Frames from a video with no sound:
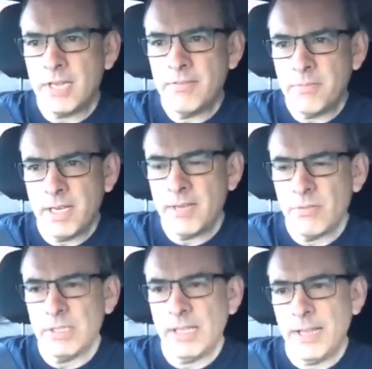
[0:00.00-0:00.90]
That was
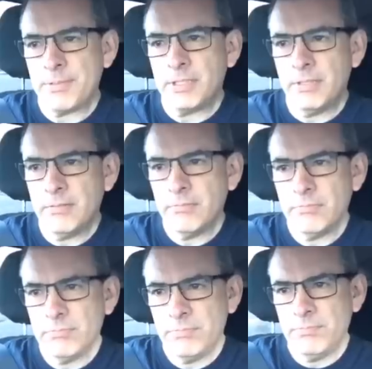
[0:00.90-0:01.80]
kind of my
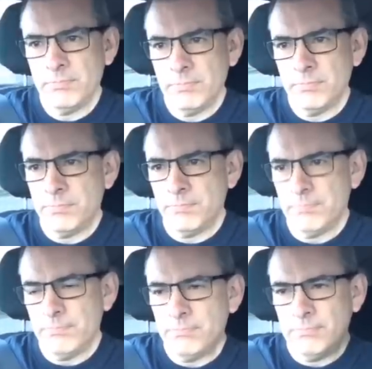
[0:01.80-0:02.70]
relapsing,
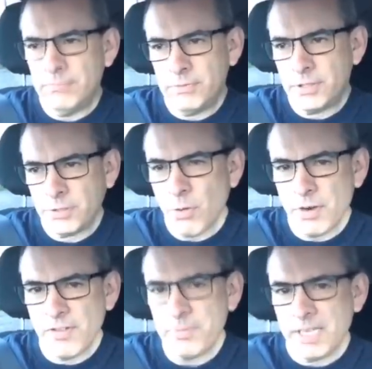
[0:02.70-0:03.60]

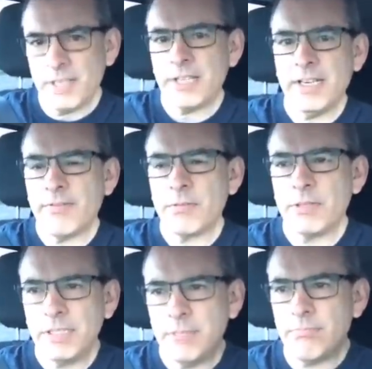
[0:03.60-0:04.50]
sort of,
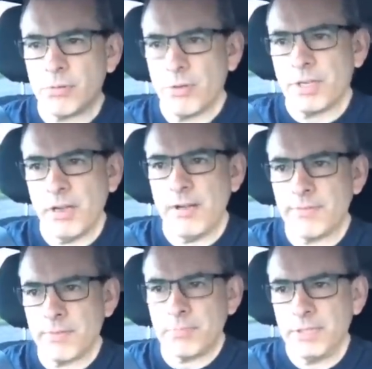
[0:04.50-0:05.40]
because I never really
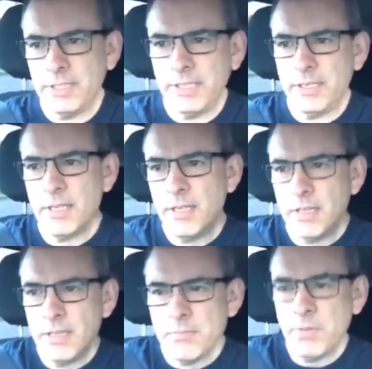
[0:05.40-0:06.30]
broke it off
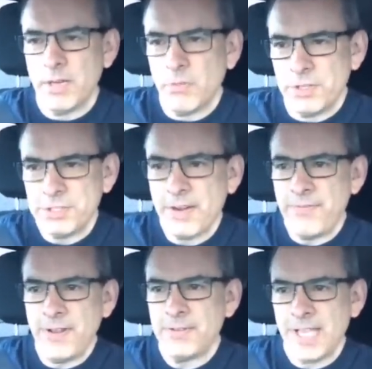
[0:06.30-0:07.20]
completely.
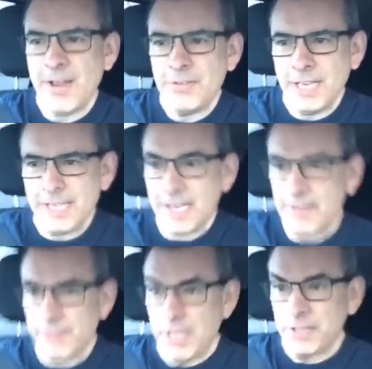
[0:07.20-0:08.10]
But once I found
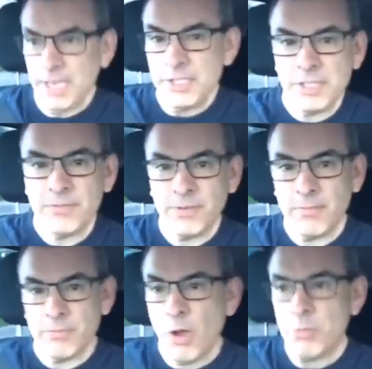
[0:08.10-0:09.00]
out and got
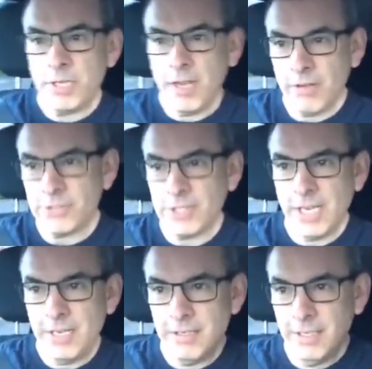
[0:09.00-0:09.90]
validation from the
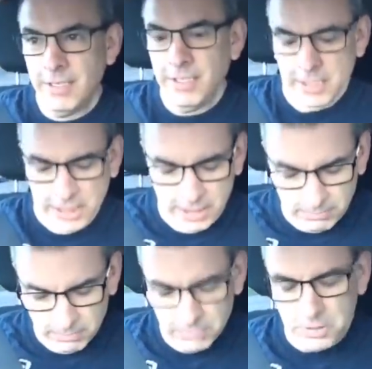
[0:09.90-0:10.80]
hotel saying,
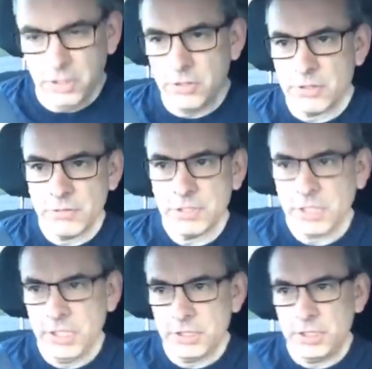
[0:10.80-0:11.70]
yep,
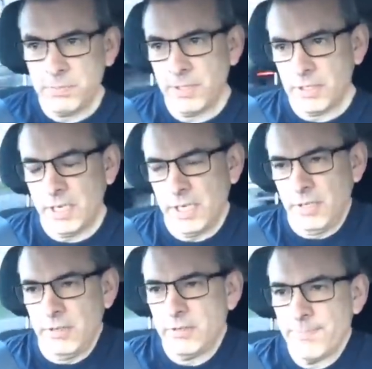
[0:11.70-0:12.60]
here's the receipt, she
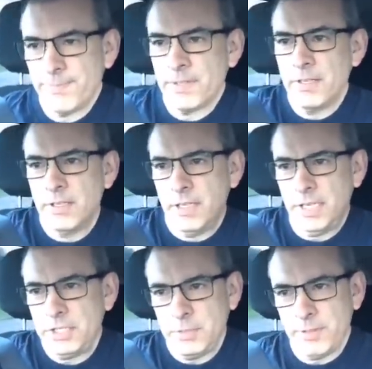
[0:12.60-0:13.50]
spent the night here,
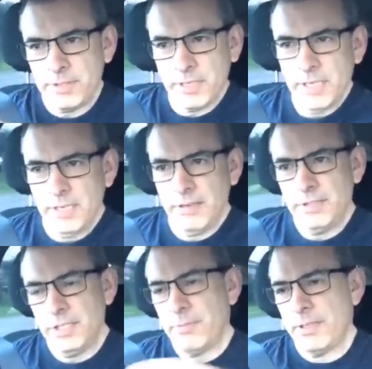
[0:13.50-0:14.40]
and she
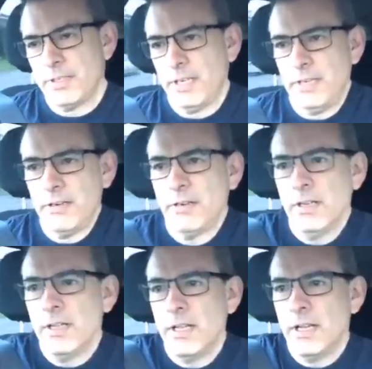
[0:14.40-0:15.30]
spent the night here, and she
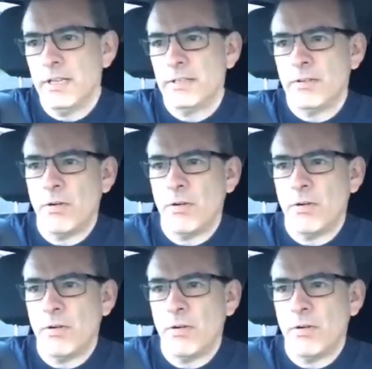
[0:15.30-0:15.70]
spent the night here,